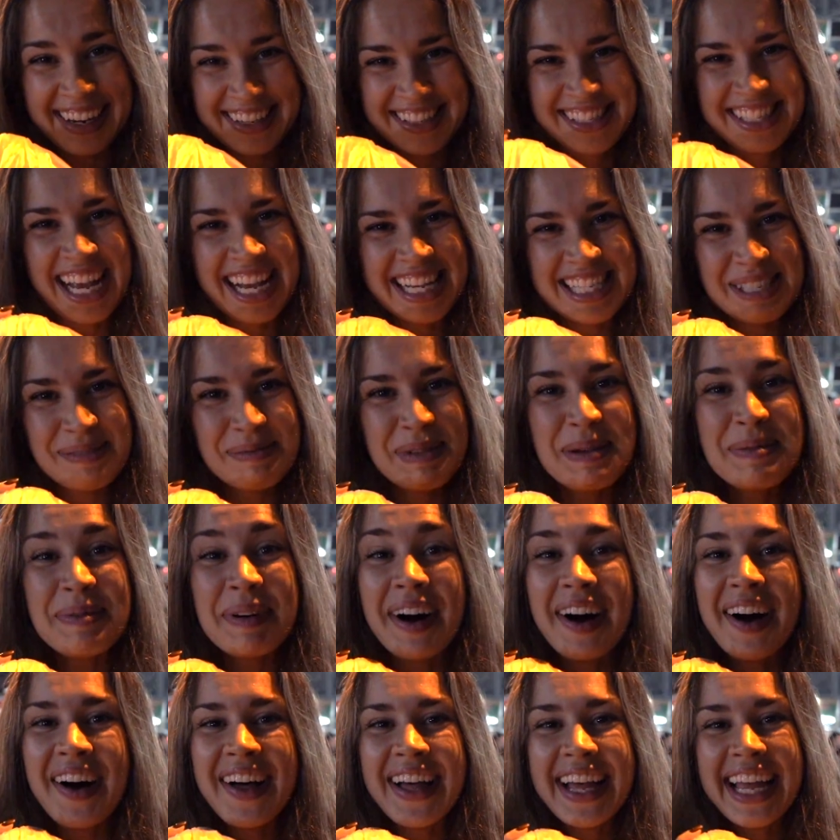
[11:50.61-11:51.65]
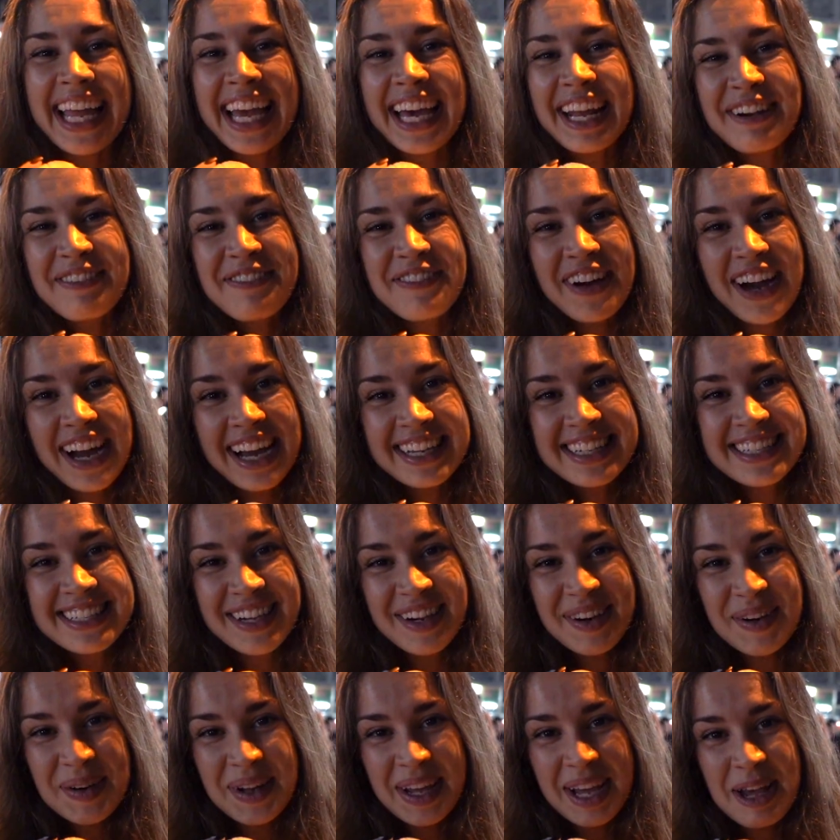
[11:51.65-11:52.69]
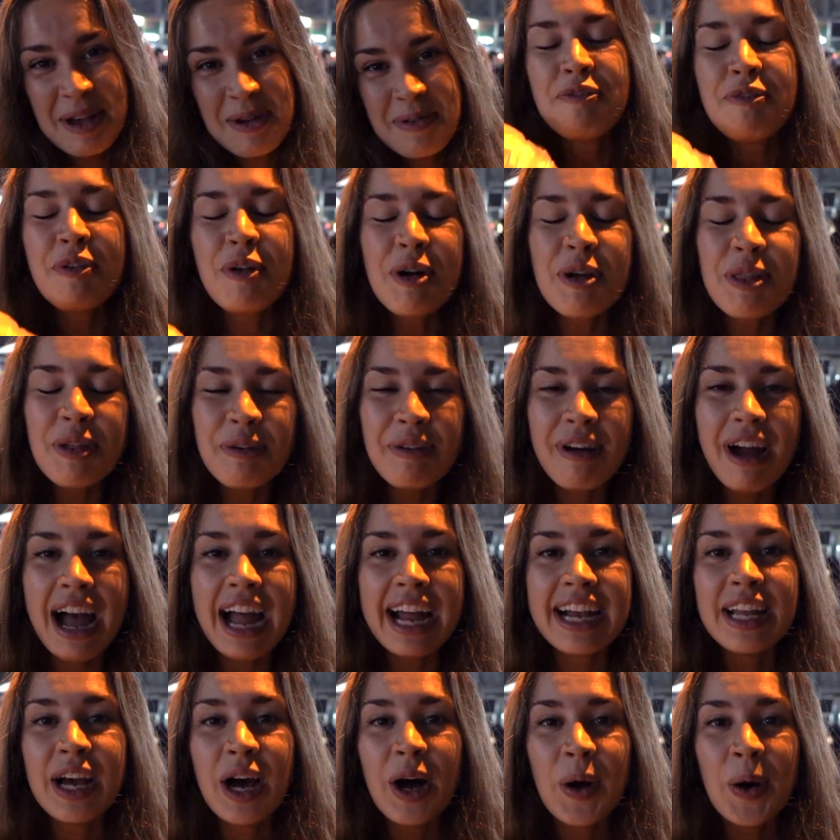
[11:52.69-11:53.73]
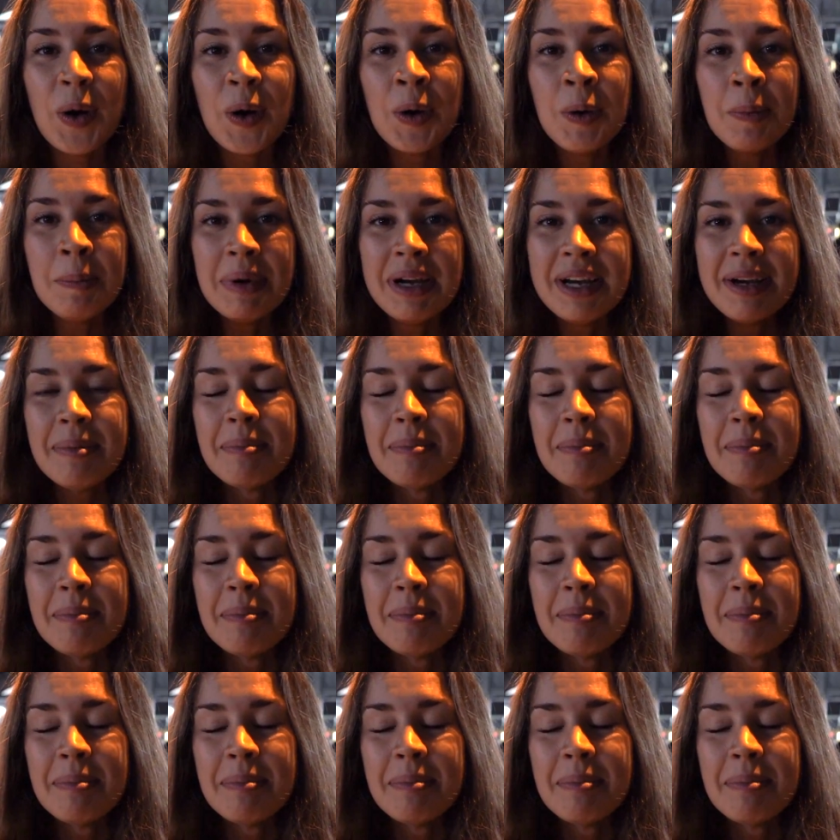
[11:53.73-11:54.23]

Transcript: a sesame ball and a fried donut for the ride home,